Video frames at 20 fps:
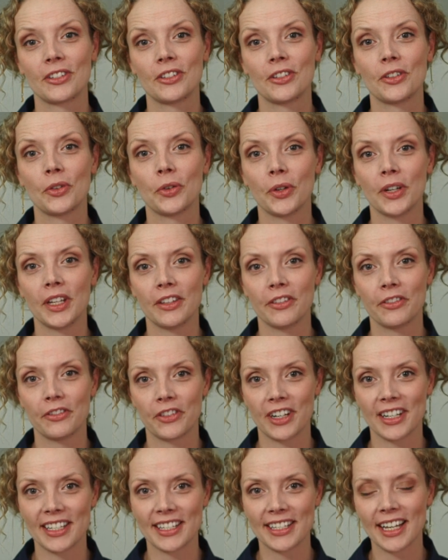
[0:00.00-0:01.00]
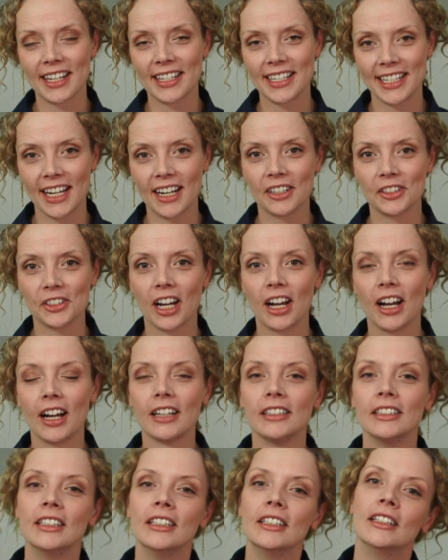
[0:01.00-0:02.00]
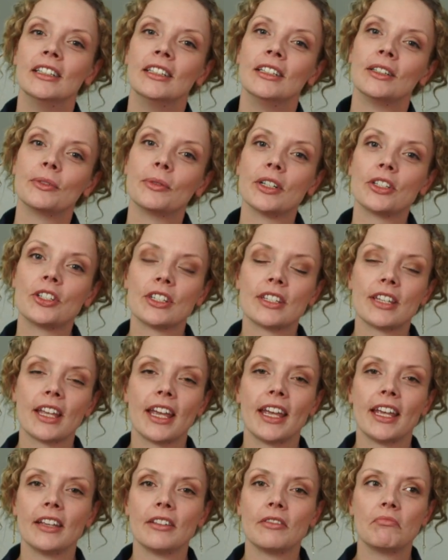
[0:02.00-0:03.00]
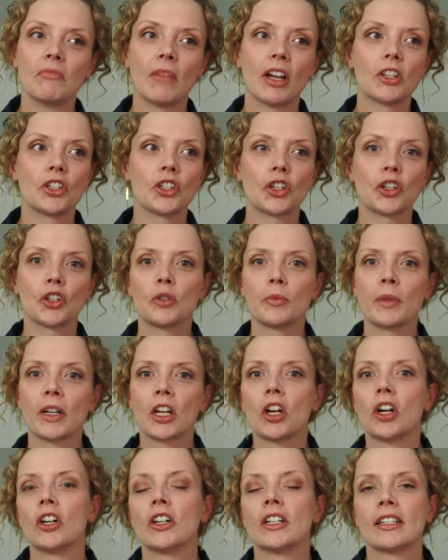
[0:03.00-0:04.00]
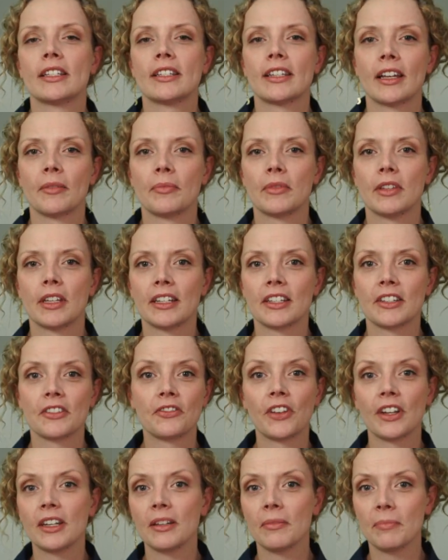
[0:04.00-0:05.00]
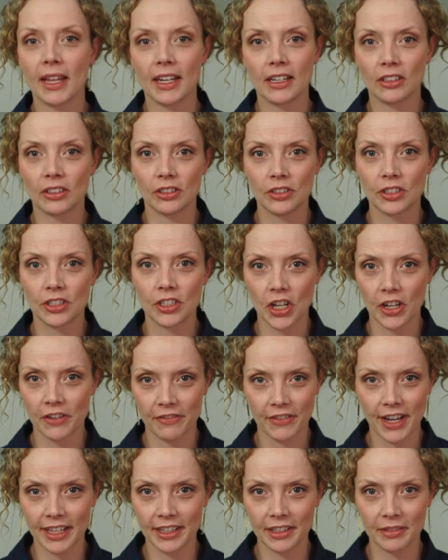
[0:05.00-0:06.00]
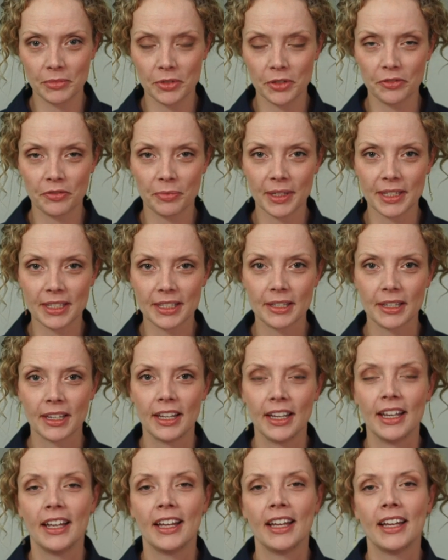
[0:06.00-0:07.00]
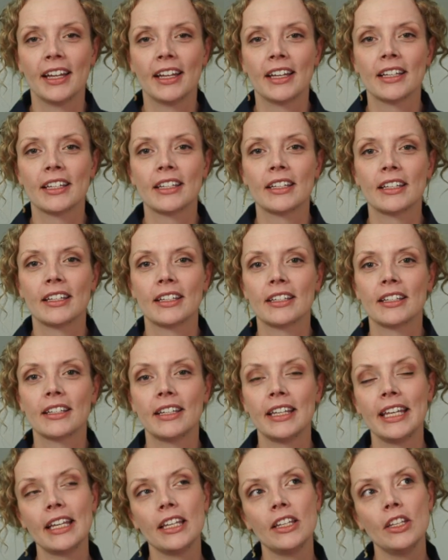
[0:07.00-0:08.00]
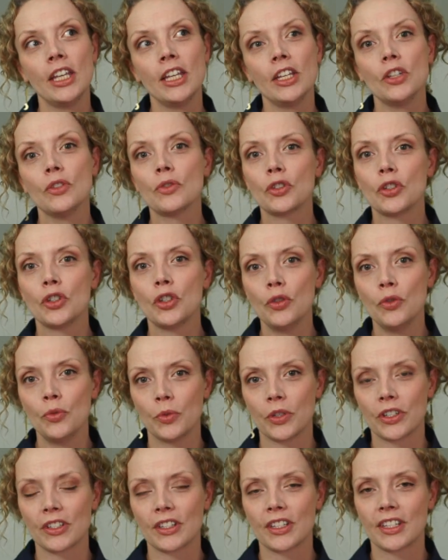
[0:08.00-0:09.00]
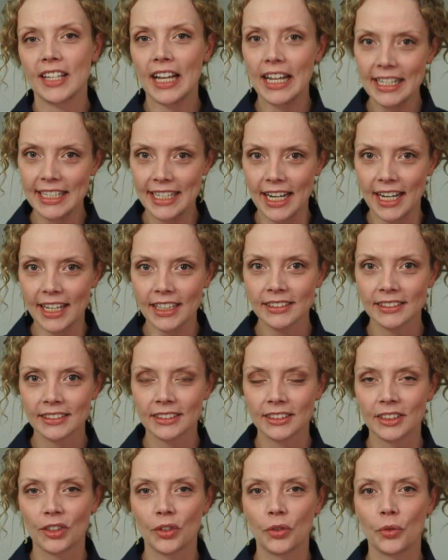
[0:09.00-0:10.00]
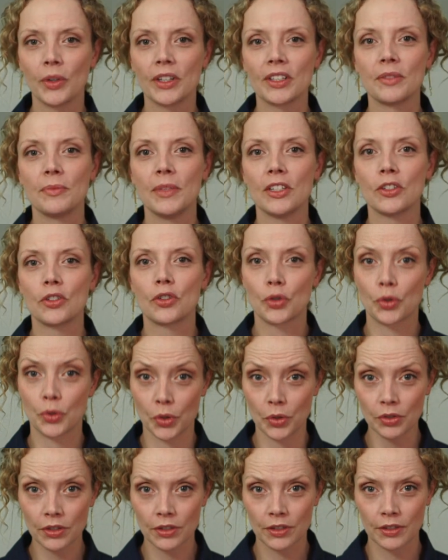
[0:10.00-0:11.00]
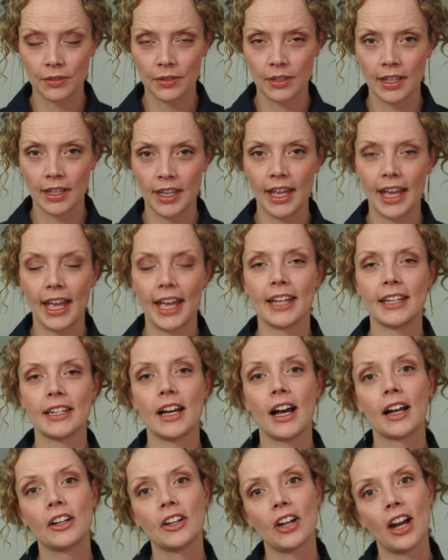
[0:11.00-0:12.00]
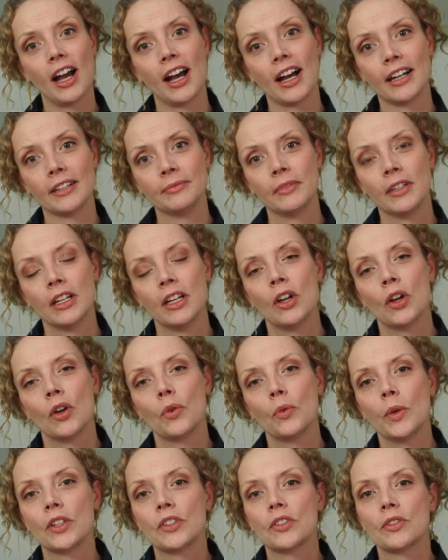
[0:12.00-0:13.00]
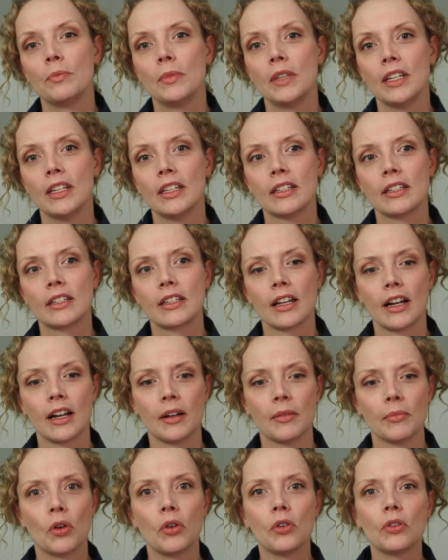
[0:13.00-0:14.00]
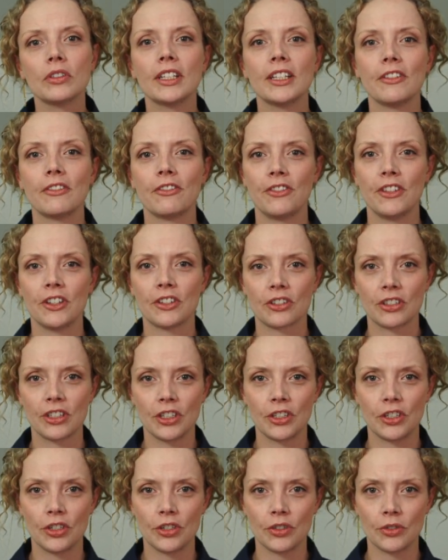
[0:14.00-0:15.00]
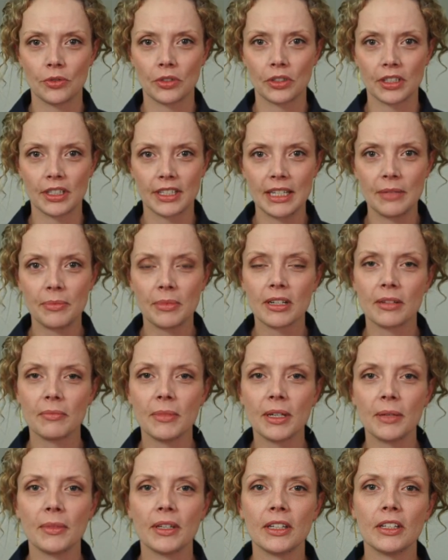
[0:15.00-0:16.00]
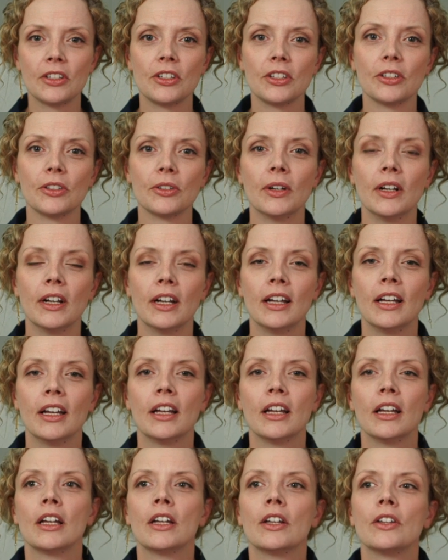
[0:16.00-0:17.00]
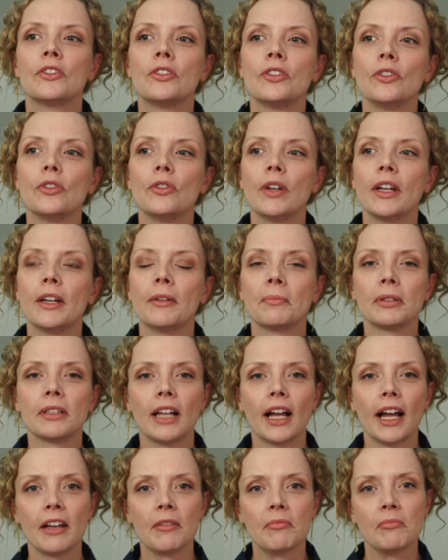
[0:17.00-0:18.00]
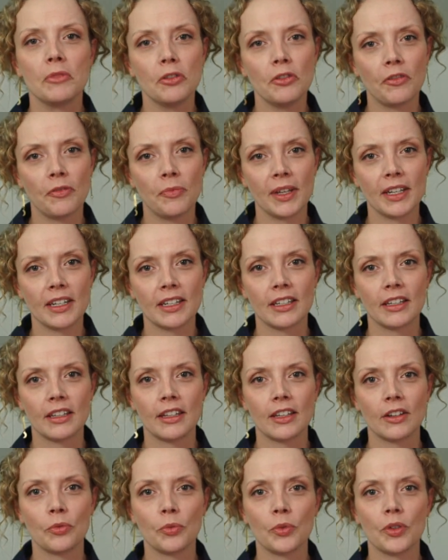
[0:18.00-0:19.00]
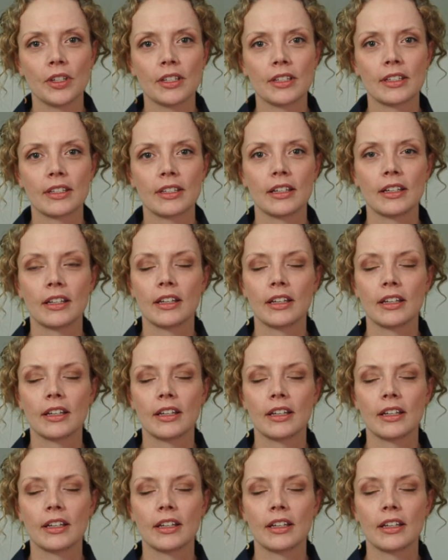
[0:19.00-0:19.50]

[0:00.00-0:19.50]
to coin the phrase satyagraha, which is a term and concept that is fundamental to nonviolent movements. He used two words, satya, which means truth, and agraha, which means holding fiercely to or deep commitment to imply a movement that was